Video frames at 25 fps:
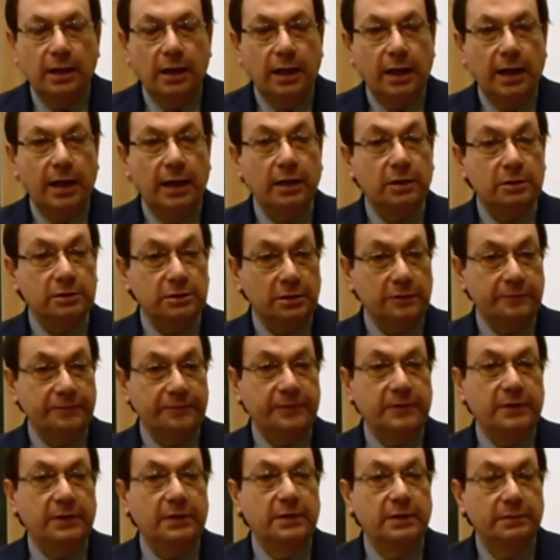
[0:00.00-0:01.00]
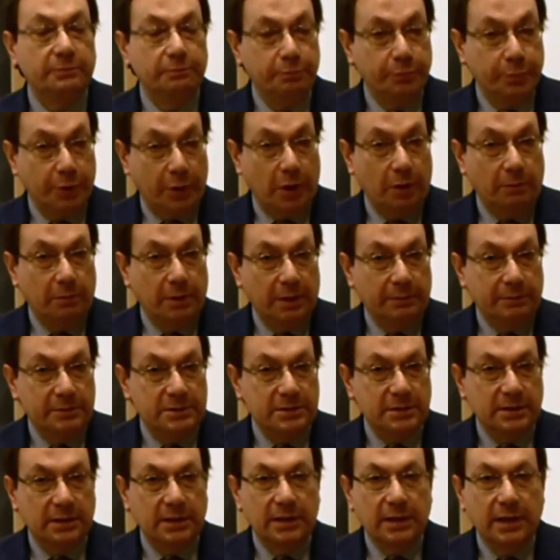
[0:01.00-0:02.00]
A lot of
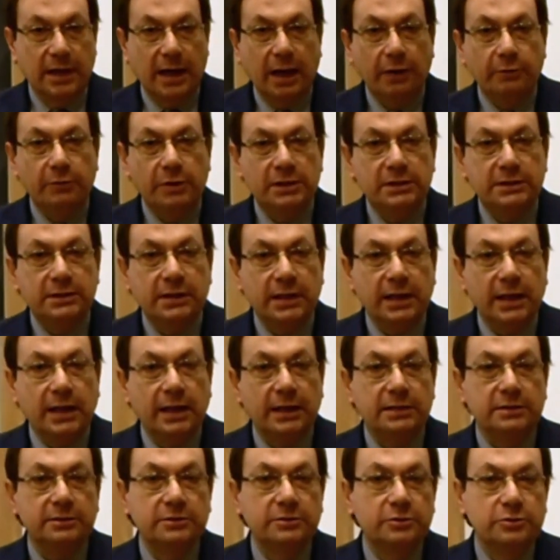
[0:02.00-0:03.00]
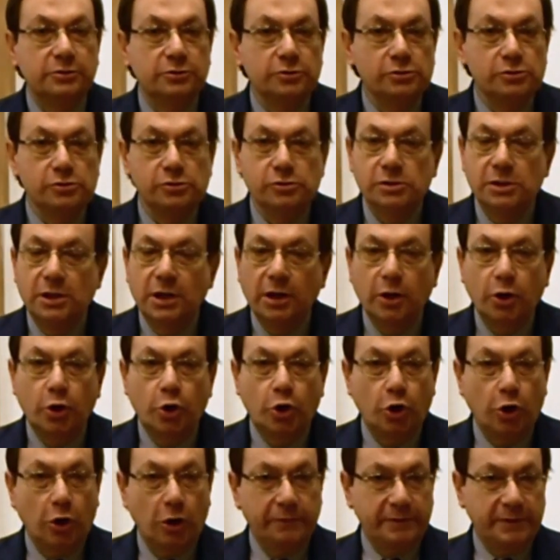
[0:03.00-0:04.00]
problems. I will try to
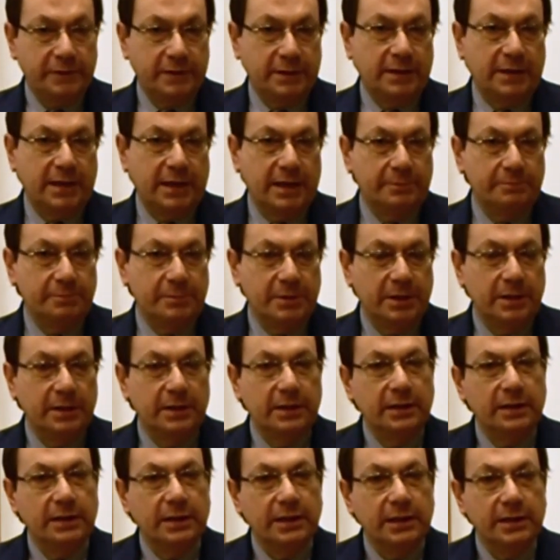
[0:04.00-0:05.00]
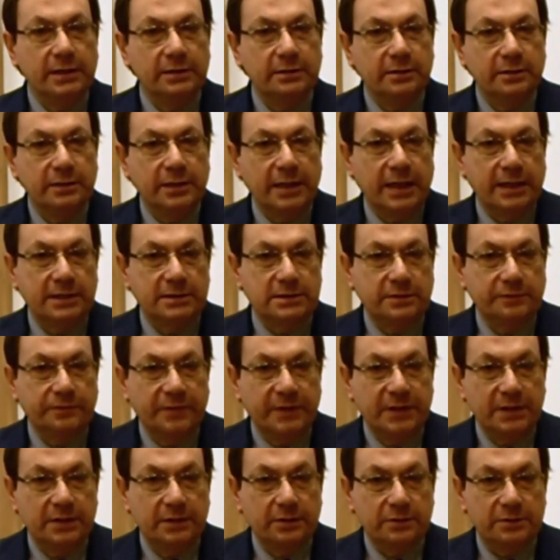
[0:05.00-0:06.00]
cover them in the next
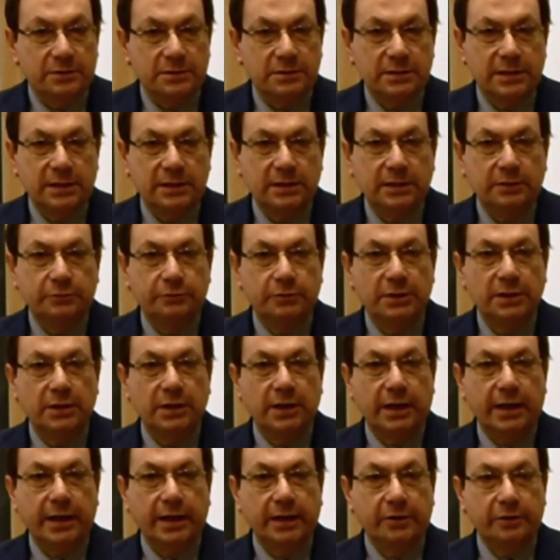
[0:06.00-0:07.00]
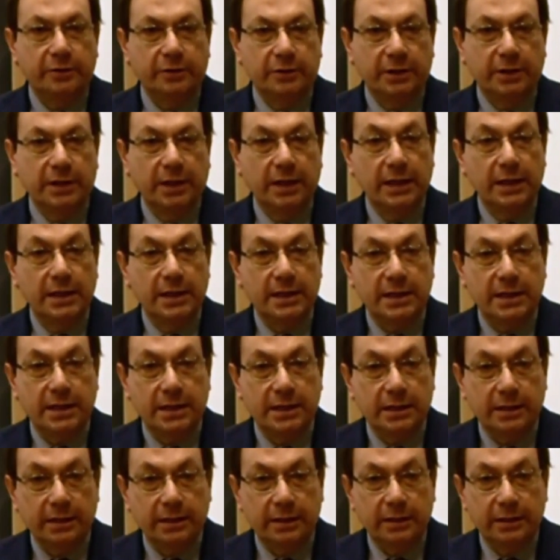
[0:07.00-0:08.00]
videos that I will record
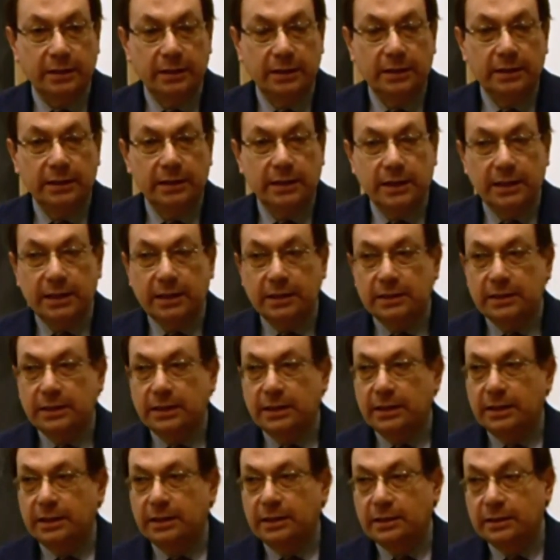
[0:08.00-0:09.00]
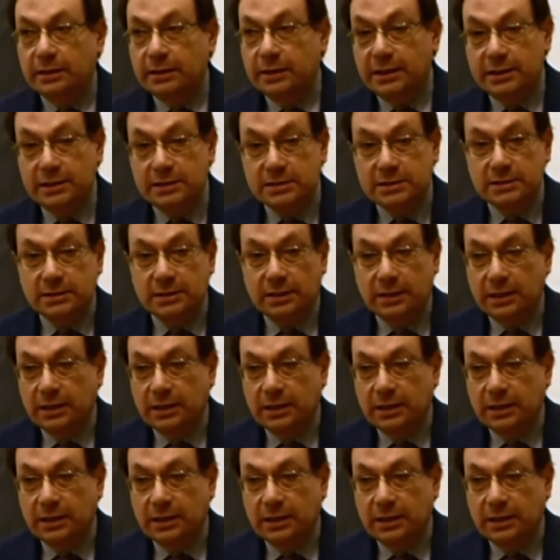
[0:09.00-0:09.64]
here in this